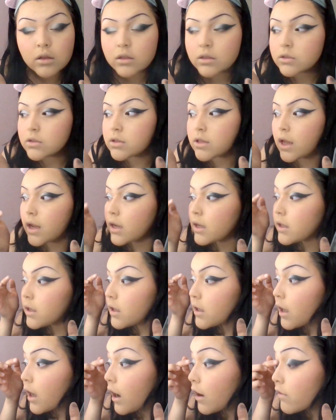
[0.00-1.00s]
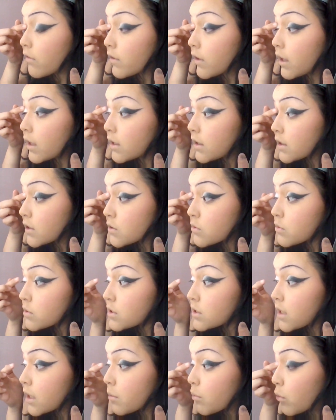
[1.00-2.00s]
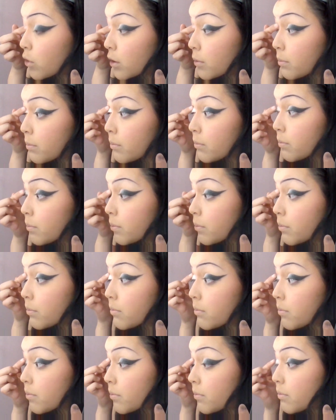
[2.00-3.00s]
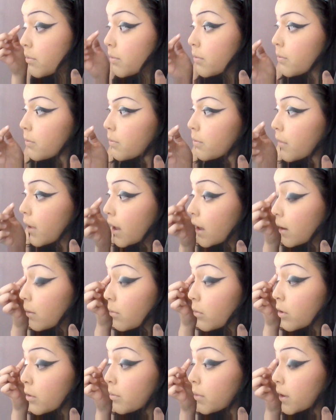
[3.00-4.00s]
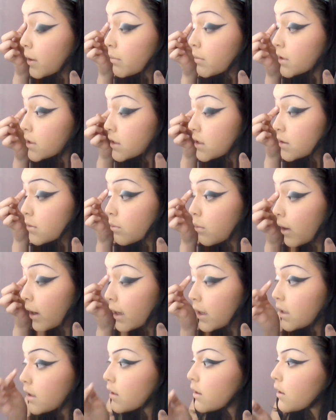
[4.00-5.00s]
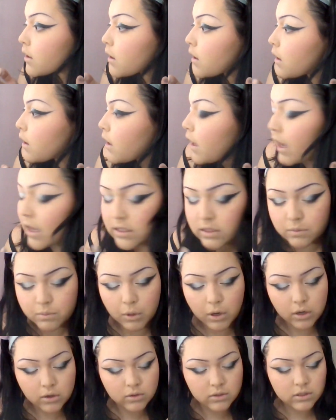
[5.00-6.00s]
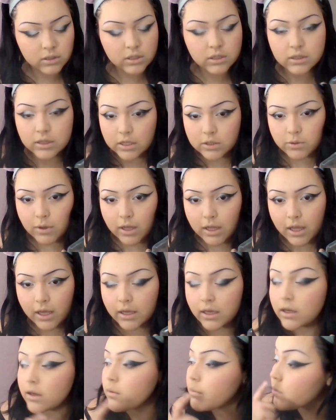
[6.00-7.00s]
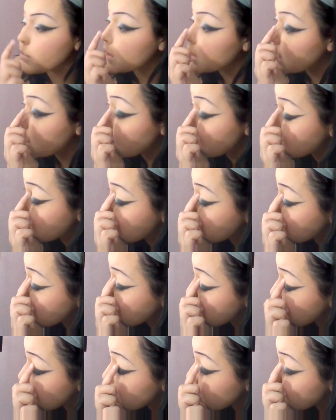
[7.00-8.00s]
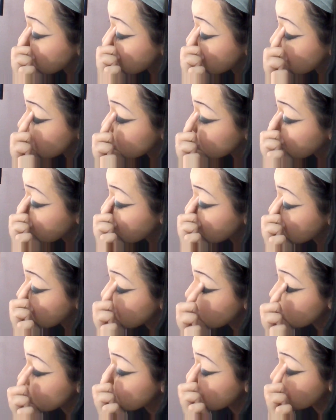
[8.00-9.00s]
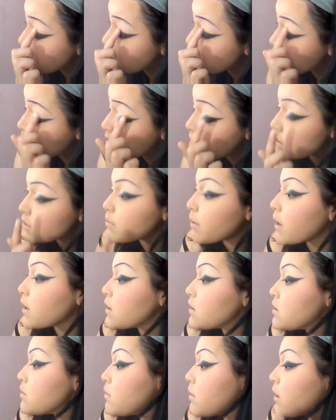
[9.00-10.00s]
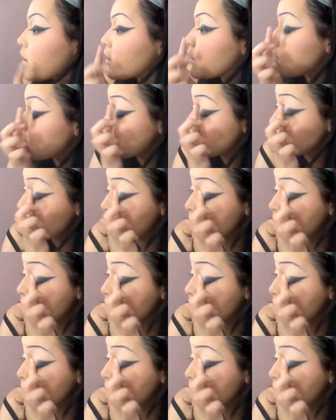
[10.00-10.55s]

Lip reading: So that I feel like this one's like more like a more pigmented white. It has sparkles in it, that's why I like it, but like it's a more pigmented white than the James Charles palette, to be honest.